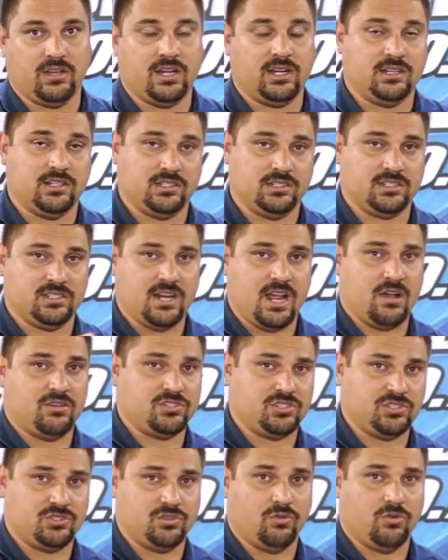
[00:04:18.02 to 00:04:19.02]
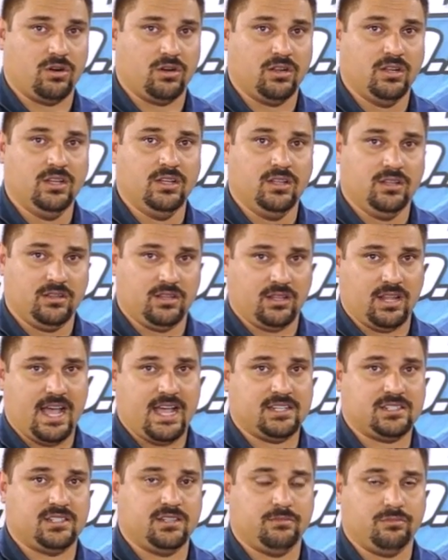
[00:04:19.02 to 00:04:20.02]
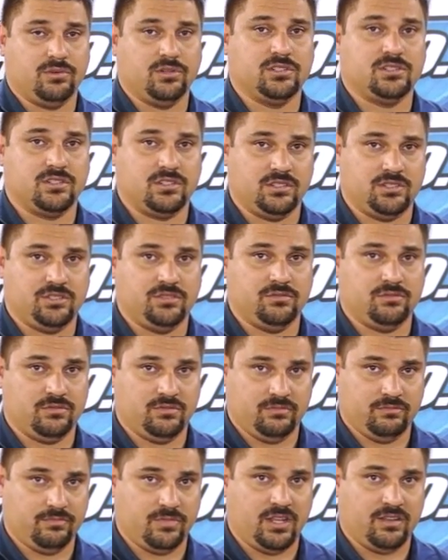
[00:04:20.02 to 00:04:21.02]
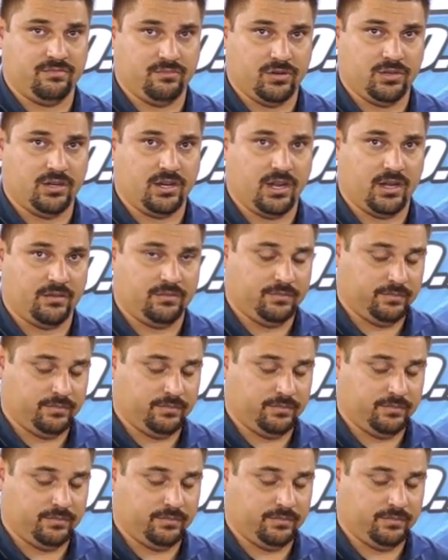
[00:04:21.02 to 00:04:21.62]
and it is now stored the last inputs that you have put in.